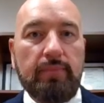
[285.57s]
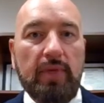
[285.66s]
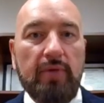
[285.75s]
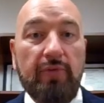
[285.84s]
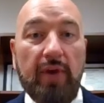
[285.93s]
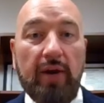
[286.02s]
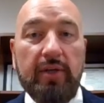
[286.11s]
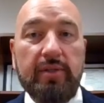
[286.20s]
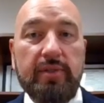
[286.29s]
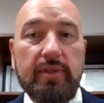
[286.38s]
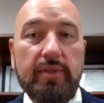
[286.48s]

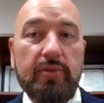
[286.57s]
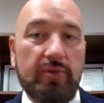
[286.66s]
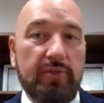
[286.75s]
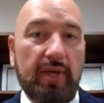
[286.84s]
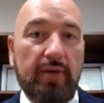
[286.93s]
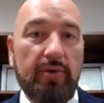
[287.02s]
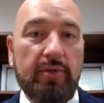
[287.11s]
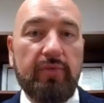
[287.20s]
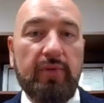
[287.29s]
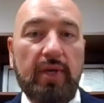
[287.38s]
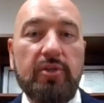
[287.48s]
variances or standard
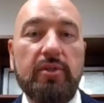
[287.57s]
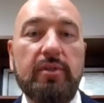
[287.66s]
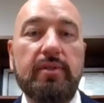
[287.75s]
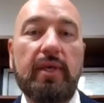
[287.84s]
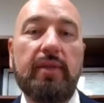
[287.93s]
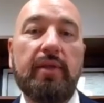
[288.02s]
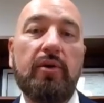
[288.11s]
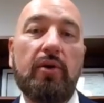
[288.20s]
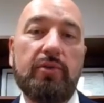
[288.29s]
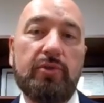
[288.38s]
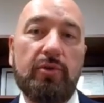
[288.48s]
deviations, and then
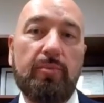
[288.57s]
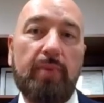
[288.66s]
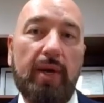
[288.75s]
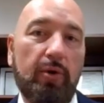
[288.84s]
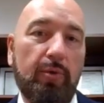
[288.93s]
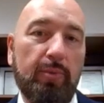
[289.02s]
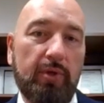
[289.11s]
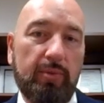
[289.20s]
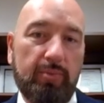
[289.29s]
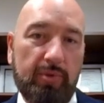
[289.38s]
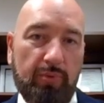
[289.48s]
also
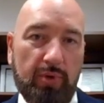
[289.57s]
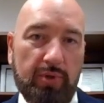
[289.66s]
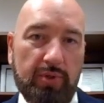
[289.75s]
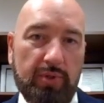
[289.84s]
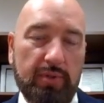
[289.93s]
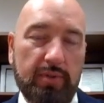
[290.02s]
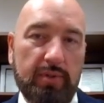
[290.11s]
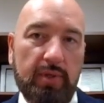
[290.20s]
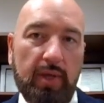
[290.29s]
binomial proportions.